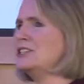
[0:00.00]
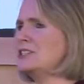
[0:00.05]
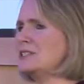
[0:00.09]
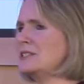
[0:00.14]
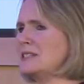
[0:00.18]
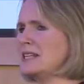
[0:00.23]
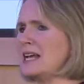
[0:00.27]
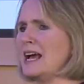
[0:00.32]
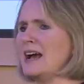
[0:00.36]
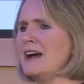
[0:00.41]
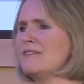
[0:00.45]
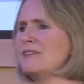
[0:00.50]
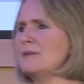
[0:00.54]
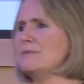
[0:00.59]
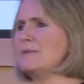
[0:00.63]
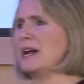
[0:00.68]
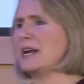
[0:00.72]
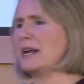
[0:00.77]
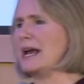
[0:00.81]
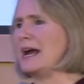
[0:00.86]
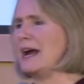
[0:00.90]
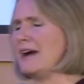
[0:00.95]
just have
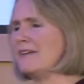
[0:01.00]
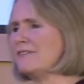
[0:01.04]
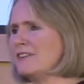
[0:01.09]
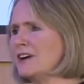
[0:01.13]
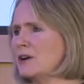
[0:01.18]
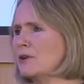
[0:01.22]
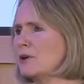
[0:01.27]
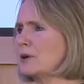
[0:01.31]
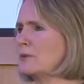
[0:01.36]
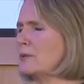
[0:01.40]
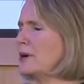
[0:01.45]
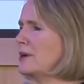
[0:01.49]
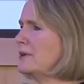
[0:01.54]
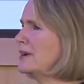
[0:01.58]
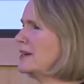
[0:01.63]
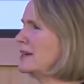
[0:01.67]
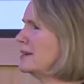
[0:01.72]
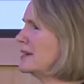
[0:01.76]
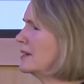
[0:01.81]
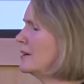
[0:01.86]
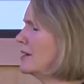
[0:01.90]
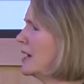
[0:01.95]
about a half hour, we're
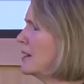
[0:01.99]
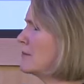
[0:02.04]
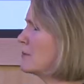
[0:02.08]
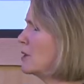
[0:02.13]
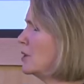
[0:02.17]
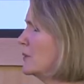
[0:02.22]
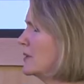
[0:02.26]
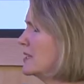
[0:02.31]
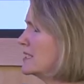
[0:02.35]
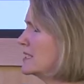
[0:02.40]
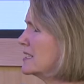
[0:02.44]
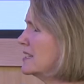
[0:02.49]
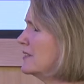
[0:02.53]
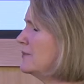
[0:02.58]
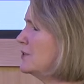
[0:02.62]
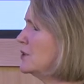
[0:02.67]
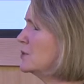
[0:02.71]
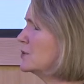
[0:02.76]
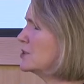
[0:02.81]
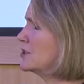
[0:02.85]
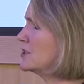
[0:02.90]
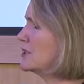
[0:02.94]
gonna, I'm going to give
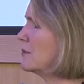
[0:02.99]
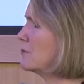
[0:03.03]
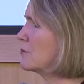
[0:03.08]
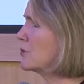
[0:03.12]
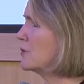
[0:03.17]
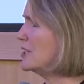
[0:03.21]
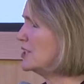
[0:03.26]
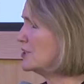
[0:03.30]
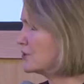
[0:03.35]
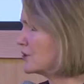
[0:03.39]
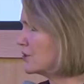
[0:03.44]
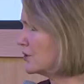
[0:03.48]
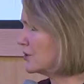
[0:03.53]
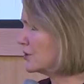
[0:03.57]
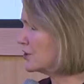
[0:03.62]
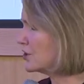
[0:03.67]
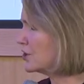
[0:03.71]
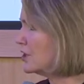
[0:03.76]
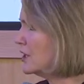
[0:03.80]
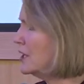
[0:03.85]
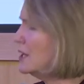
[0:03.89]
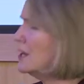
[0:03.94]
you some
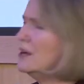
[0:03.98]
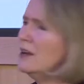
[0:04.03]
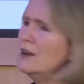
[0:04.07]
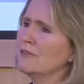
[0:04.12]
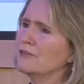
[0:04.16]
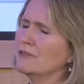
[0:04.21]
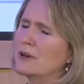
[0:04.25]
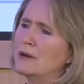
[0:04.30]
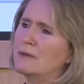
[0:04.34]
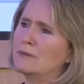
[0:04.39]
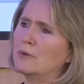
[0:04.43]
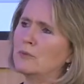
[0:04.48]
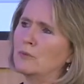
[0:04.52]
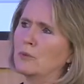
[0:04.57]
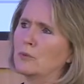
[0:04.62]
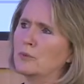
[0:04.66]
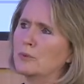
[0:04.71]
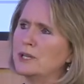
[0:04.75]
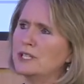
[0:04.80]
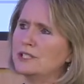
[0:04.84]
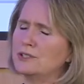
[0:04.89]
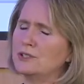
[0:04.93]
research from
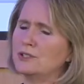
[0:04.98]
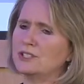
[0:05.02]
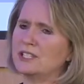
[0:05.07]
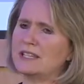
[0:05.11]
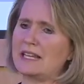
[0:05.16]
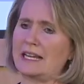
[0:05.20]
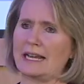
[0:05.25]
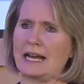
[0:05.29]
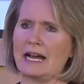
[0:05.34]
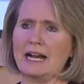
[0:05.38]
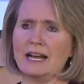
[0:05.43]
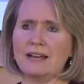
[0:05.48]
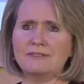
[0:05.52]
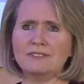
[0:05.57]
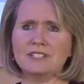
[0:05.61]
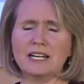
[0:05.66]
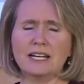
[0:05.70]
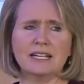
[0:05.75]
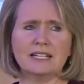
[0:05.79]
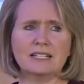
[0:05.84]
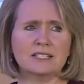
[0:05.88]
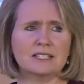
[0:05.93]
research that I've
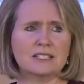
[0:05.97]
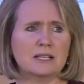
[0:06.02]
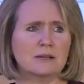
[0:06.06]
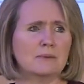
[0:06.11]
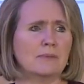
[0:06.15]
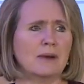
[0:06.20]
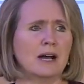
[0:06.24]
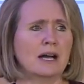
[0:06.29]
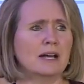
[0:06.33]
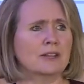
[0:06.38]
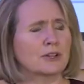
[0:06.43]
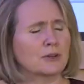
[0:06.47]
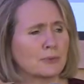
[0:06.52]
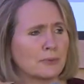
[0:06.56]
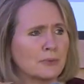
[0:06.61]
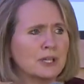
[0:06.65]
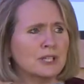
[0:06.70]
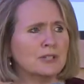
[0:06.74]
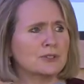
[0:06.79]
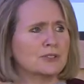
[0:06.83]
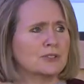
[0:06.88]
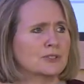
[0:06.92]
done and some other
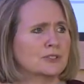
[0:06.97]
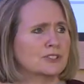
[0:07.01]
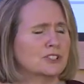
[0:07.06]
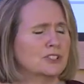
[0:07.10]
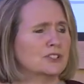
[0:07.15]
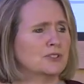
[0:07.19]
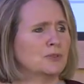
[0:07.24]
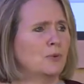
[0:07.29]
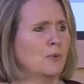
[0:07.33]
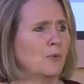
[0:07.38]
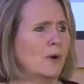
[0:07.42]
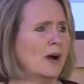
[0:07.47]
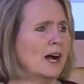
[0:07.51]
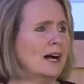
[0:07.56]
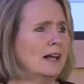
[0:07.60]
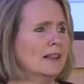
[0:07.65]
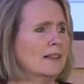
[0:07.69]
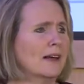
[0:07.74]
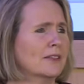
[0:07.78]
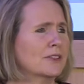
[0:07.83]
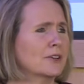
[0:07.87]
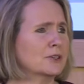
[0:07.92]
research as
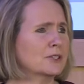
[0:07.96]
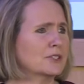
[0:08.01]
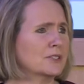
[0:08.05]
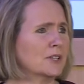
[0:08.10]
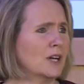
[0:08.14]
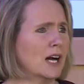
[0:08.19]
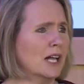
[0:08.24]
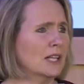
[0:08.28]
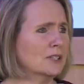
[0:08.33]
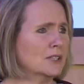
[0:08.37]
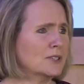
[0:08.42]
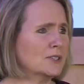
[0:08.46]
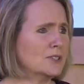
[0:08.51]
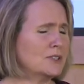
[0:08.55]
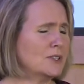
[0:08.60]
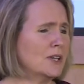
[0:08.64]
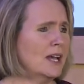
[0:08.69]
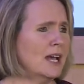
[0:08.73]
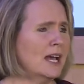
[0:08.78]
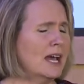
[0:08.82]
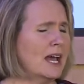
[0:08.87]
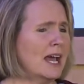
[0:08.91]
well. Other
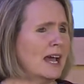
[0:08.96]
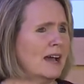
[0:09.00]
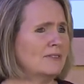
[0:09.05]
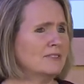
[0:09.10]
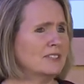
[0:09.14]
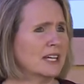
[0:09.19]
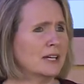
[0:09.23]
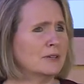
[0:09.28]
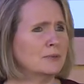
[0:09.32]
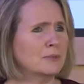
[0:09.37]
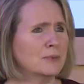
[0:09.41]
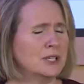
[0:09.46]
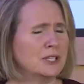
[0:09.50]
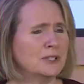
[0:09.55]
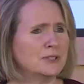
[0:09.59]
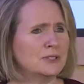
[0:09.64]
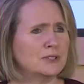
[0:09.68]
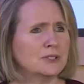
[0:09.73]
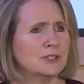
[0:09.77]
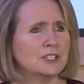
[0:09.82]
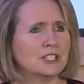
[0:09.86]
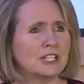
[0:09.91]
scholars have done
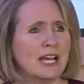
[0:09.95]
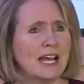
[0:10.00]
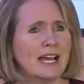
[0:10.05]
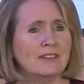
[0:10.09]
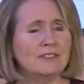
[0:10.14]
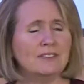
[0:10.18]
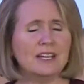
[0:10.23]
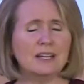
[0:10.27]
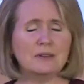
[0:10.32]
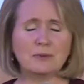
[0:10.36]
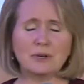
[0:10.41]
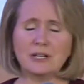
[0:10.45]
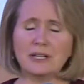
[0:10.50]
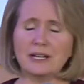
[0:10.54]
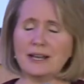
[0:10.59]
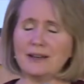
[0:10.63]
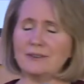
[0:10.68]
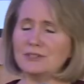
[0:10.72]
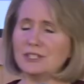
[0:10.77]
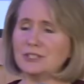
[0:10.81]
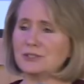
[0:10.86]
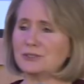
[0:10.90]
research. And then we're going
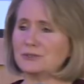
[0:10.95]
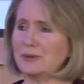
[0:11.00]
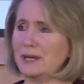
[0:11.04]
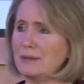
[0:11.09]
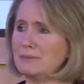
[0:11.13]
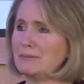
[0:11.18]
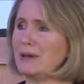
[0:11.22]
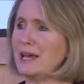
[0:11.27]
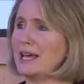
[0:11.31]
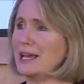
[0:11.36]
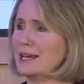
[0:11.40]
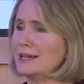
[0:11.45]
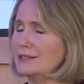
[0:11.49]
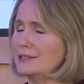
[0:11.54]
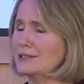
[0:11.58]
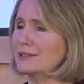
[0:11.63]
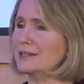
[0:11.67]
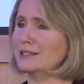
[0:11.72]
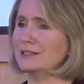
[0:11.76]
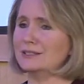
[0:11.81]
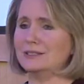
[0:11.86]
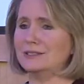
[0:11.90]
to have this great
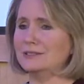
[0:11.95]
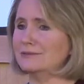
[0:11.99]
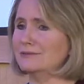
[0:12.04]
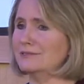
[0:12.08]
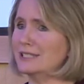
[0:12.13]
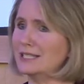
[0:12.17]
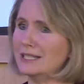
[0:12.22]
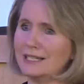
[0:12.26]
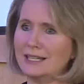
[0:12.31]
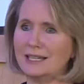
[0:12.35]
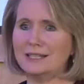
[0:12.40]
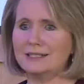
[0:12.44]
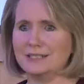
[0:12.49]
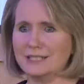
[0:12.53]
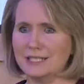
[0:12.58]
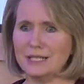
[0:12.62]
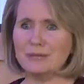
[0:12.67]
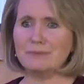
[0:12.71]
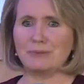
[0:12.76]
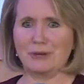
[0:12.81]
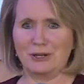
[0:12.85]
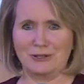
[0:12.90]
panel that'll dig in
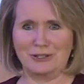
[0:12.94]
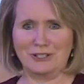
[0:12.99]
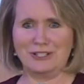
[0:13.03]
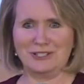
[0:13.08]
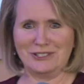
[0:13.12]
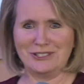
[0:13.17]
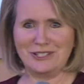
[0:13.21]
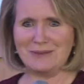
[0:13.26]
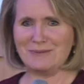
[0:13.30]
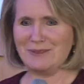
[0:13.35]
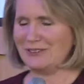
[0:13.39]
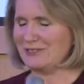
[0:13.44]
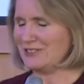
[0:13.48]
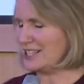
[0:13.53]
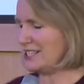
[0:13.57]
deeper to some of